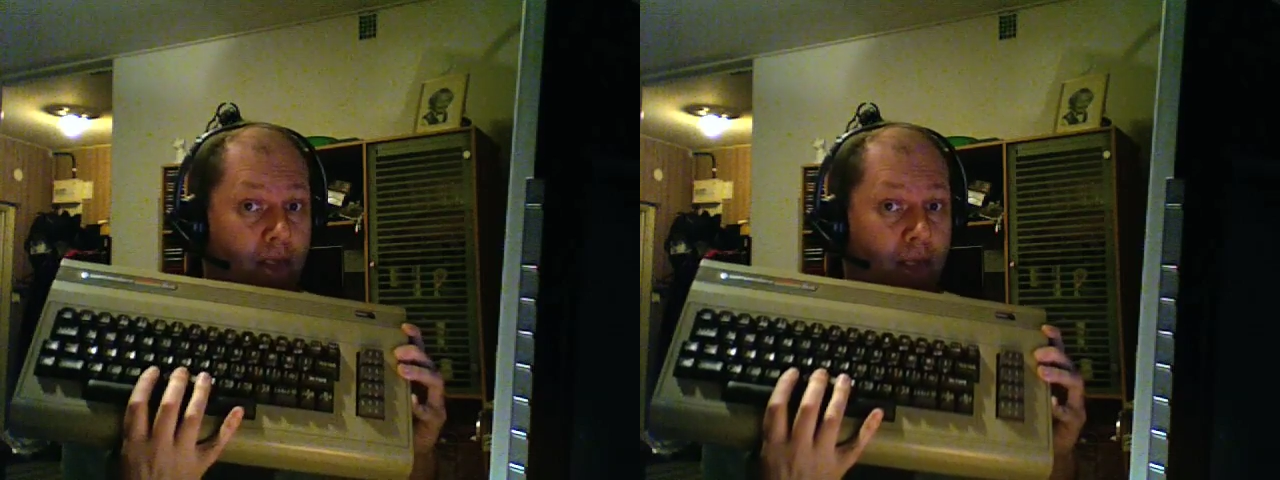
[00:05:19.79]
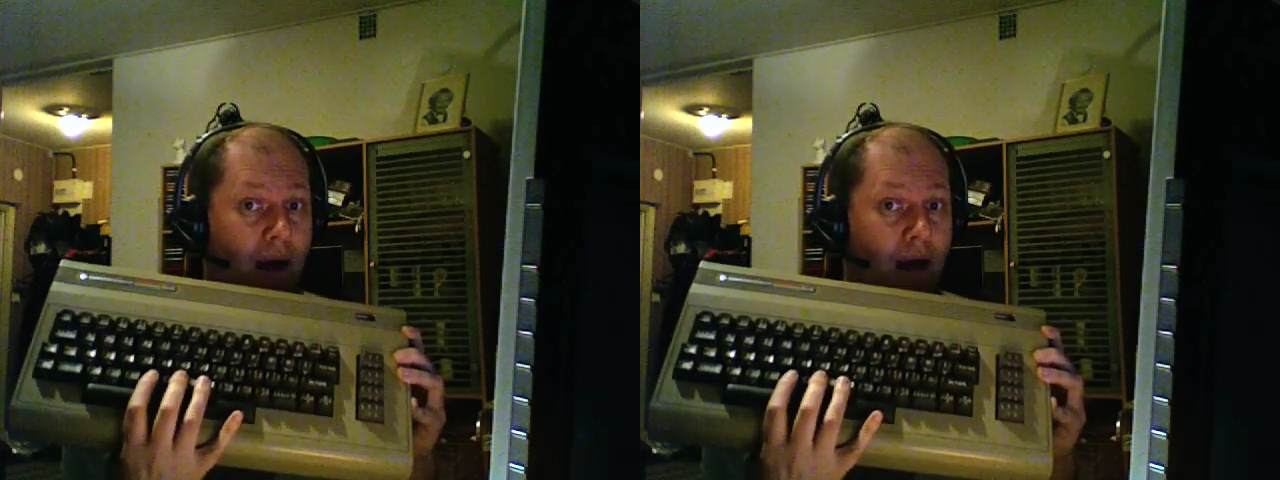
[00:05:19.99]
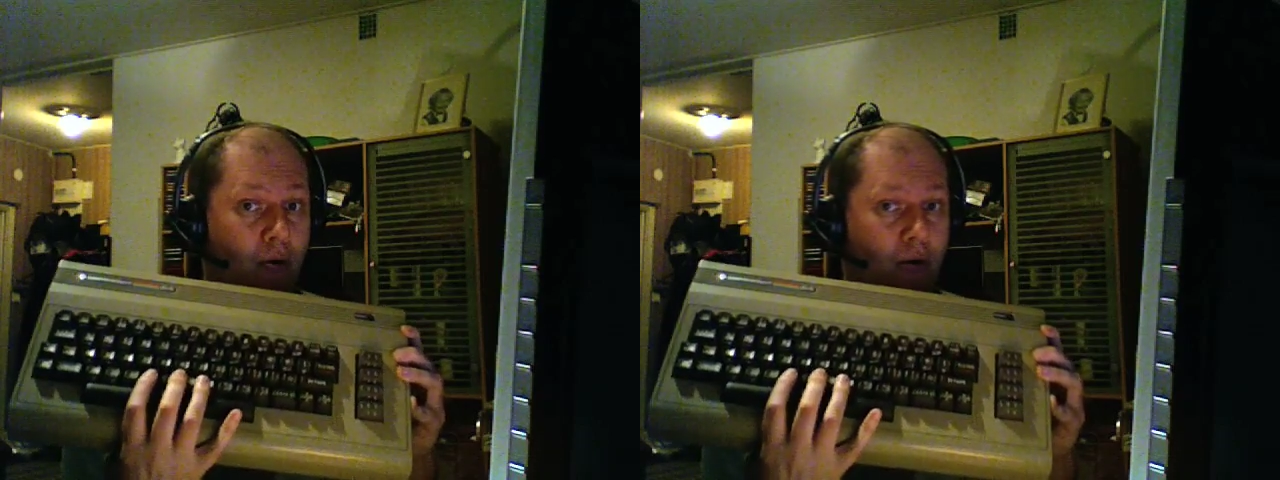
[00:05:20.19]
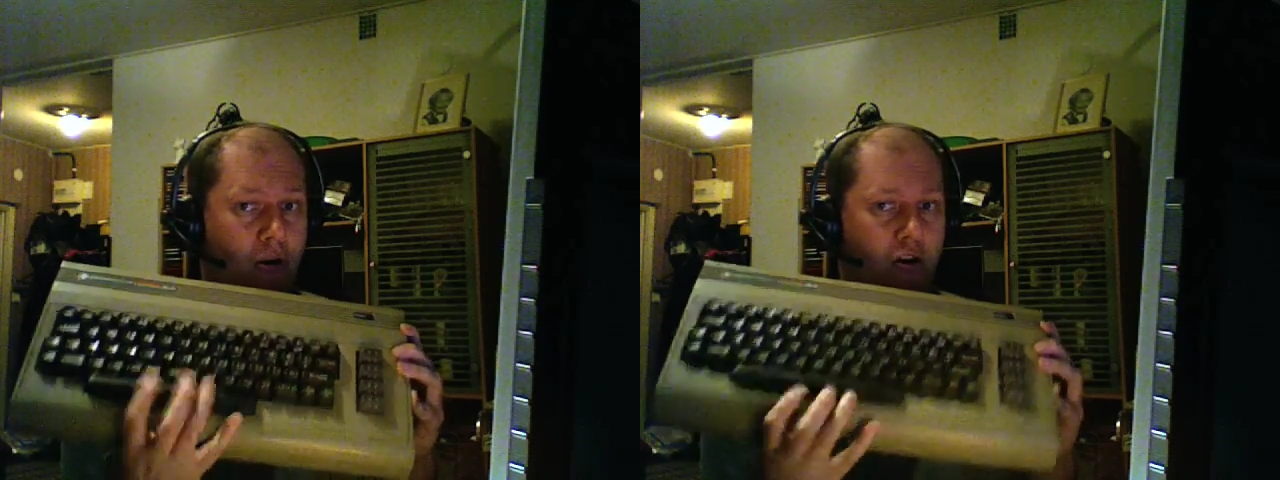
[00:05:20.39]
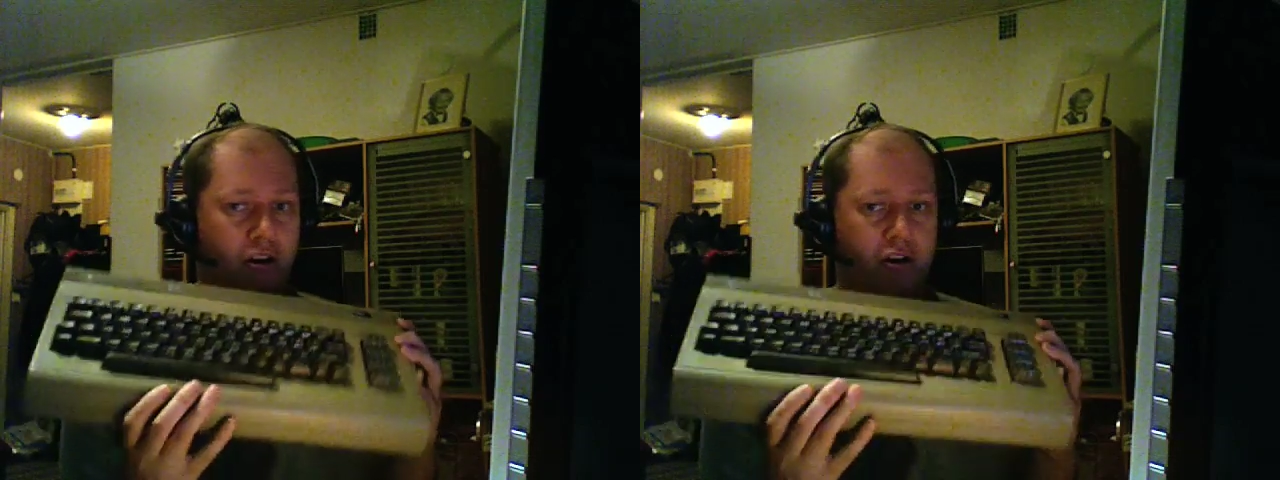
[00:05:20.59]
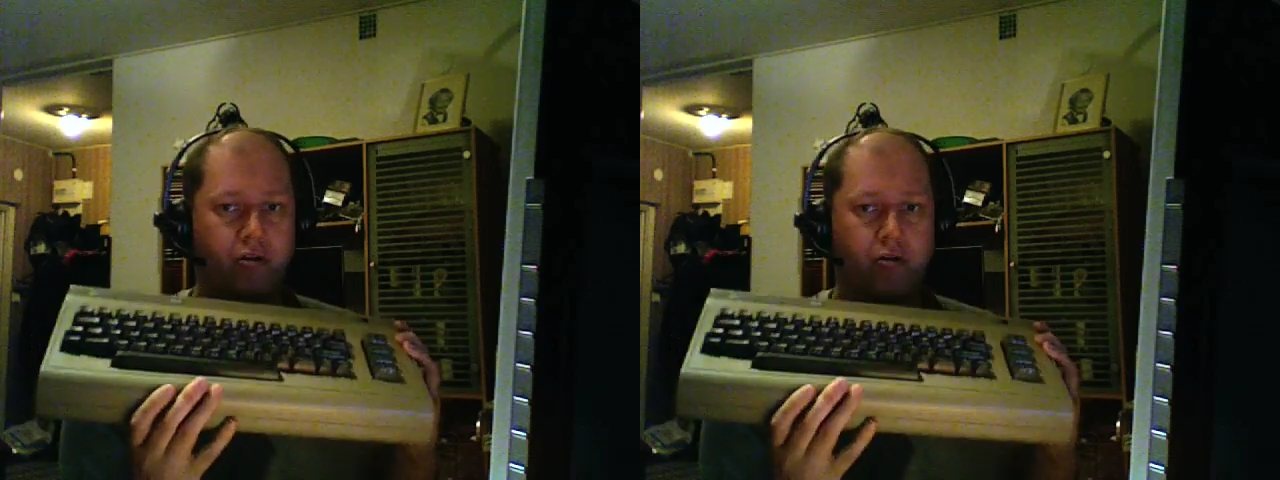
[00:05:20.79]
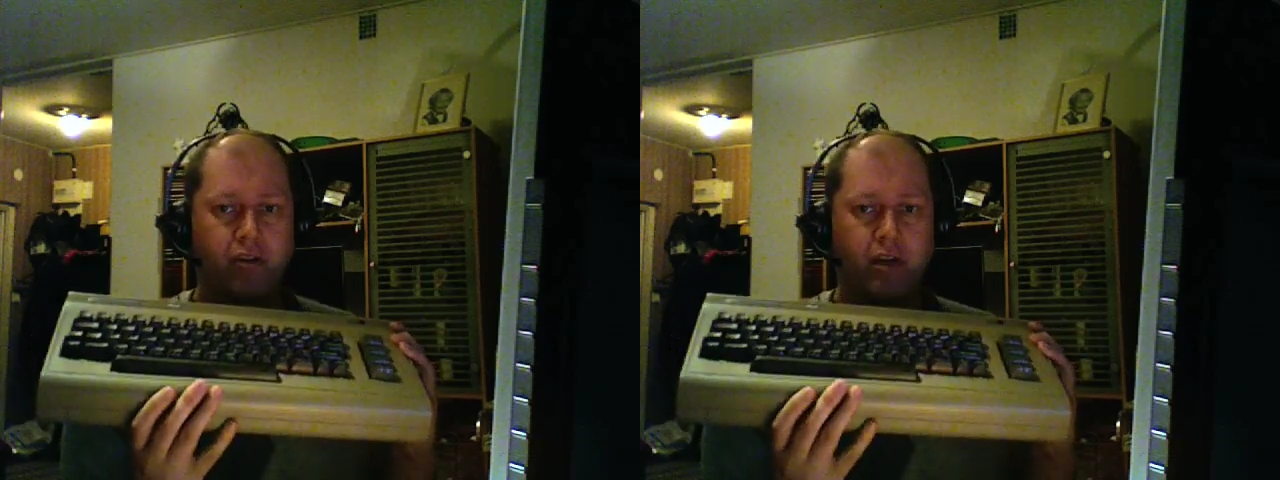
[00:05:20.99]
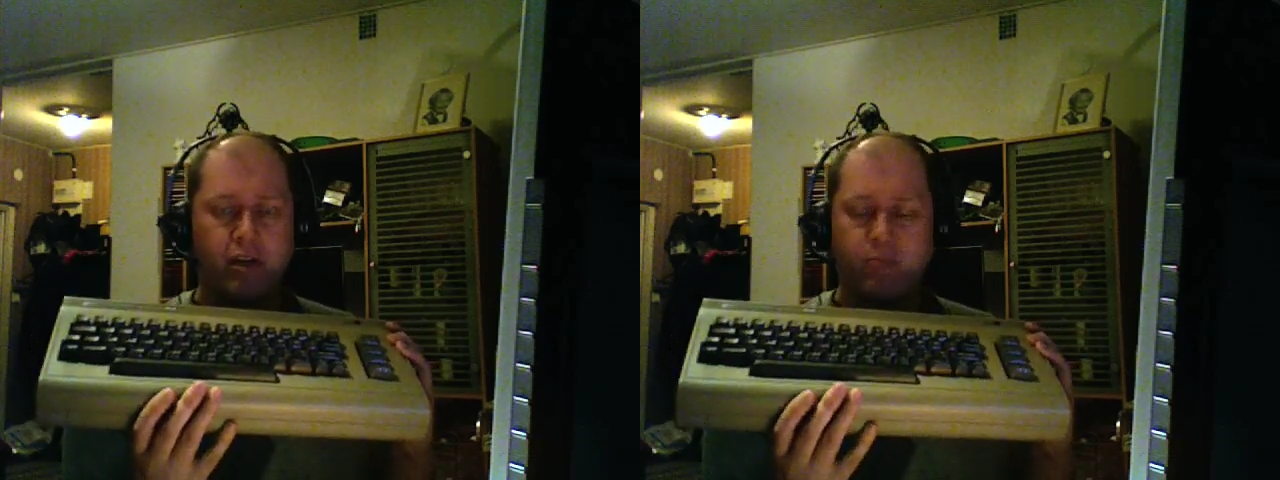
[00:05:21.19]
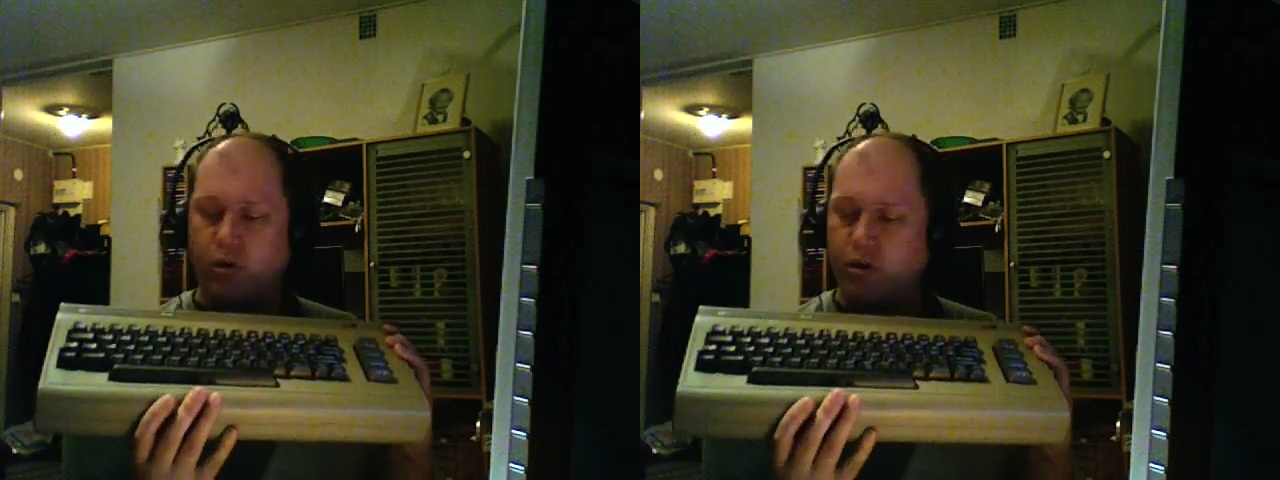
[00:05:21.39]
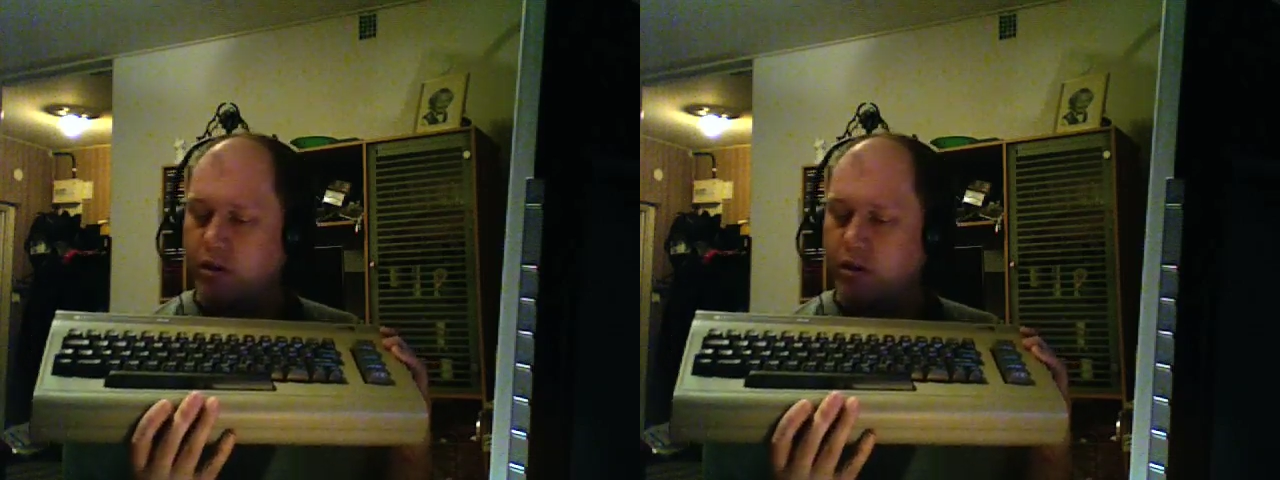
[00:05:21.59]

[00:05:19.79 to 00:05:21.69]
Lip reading: brown color on the keyboard.